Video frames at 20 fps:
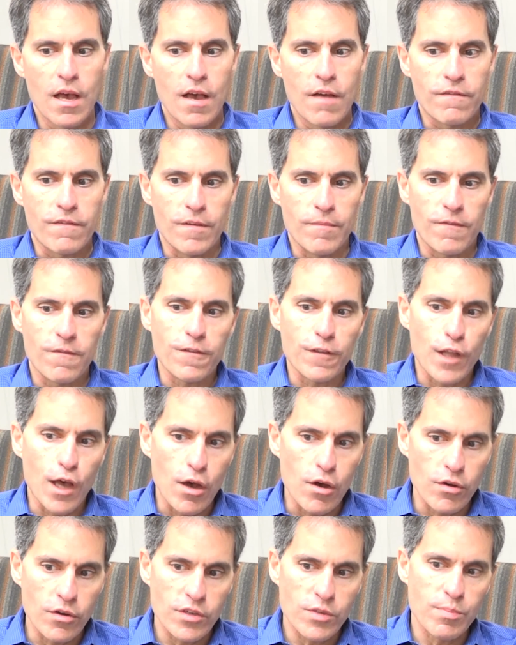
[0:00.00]
from
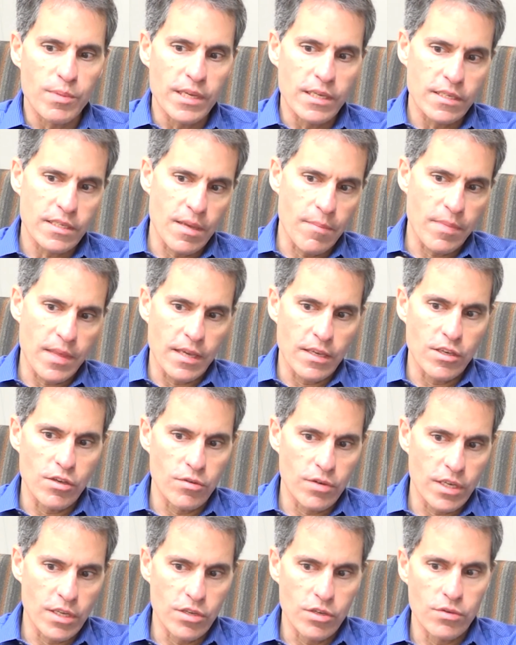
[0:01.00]
flows being something you
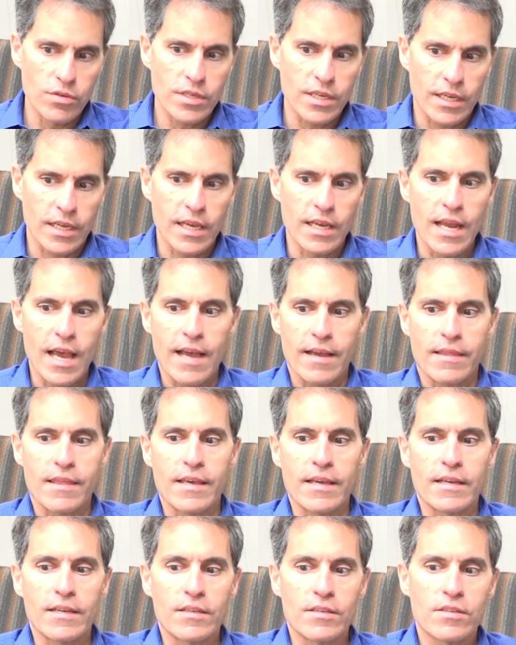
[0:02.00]
can use to connect
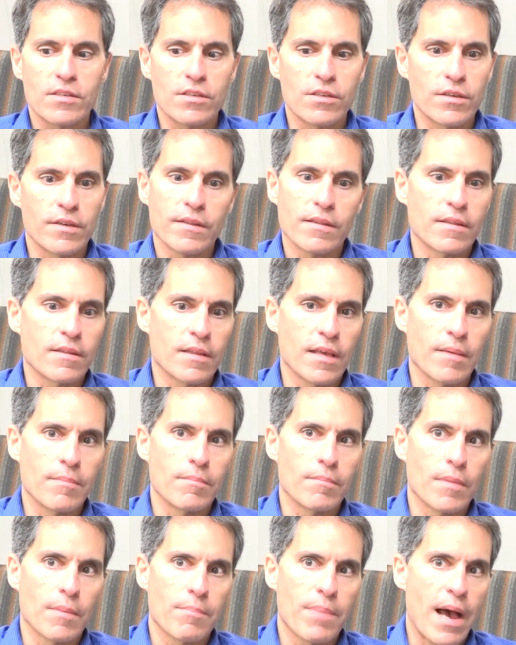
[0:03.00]
things, to
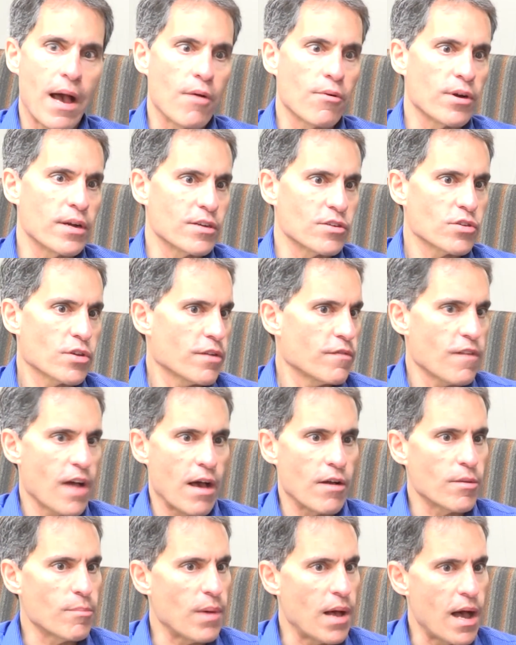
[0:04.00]
them powering sort of
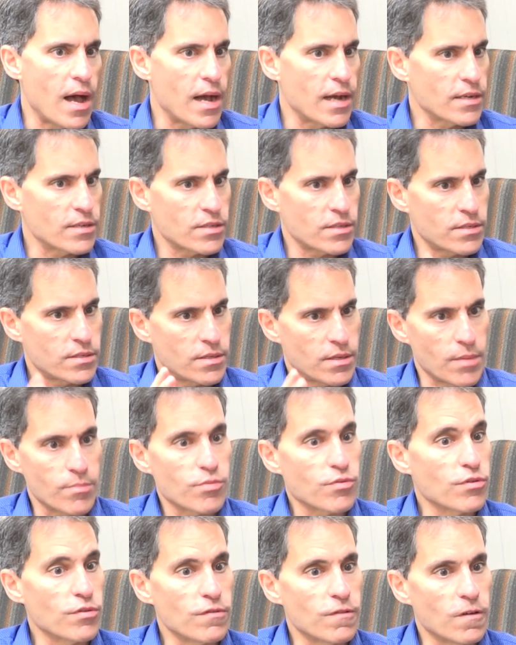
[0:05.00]
out-of-box
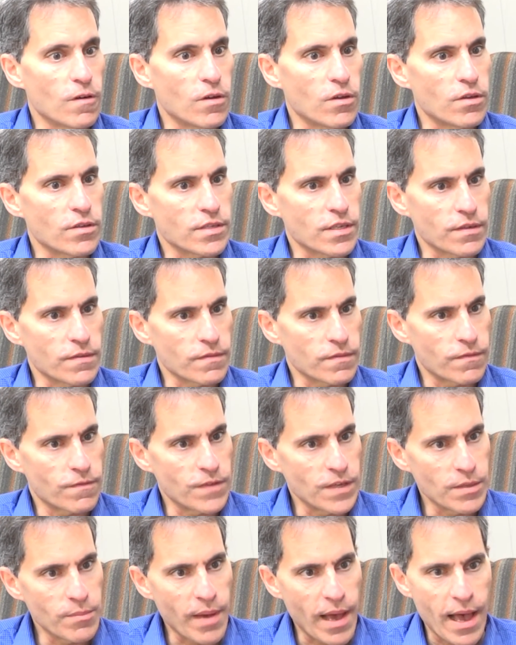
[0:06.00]
approvals and
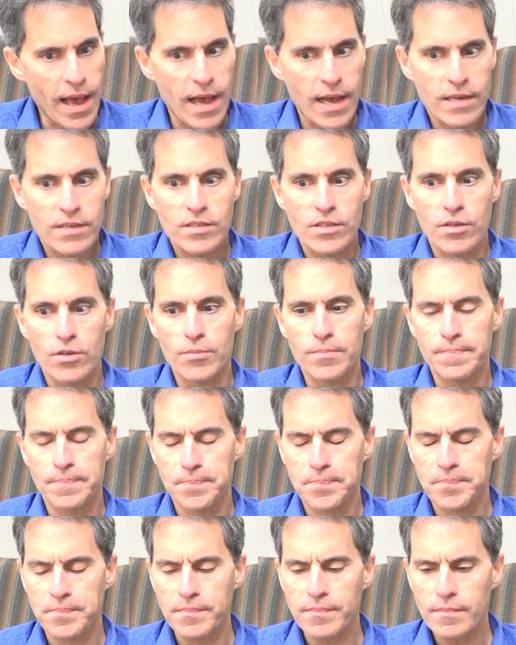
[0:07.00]
feedback. So
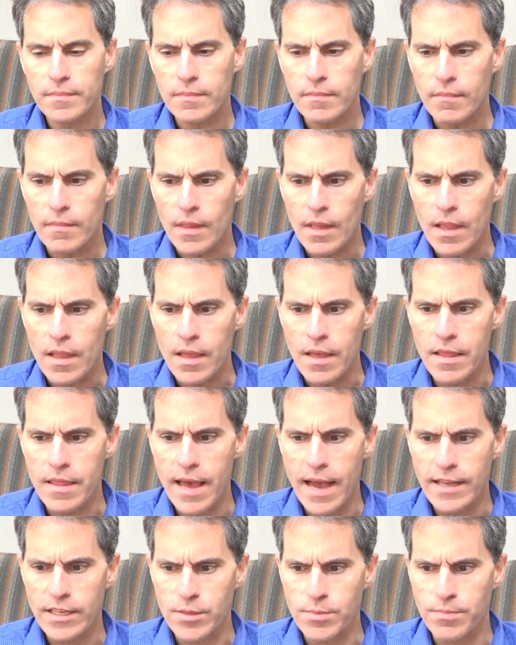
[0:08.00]

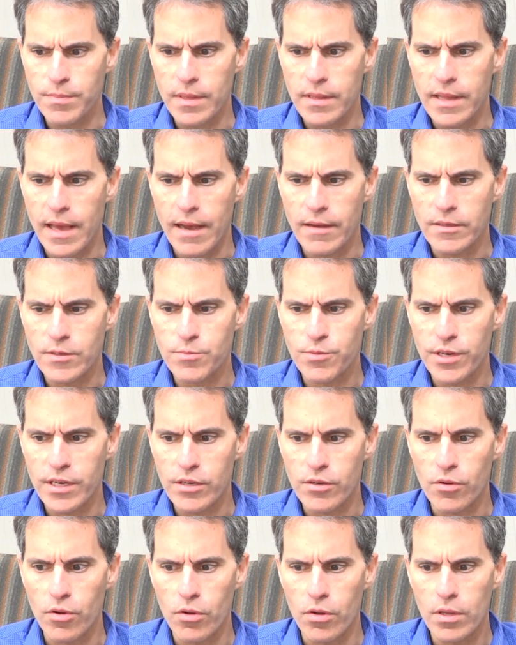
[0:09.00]
that's pretty
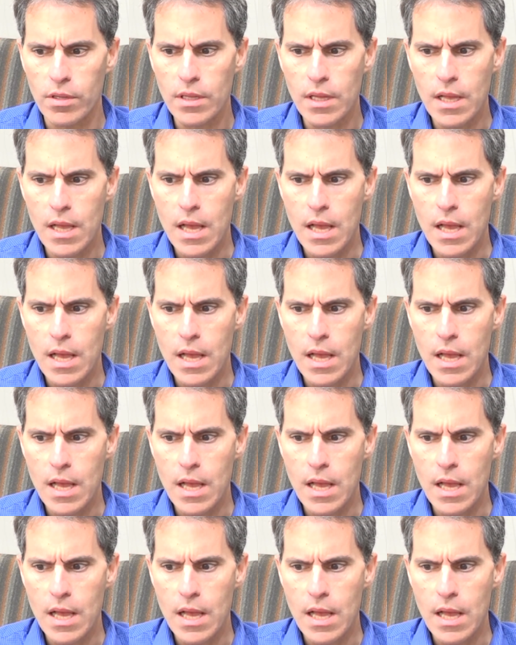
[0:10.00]
cool.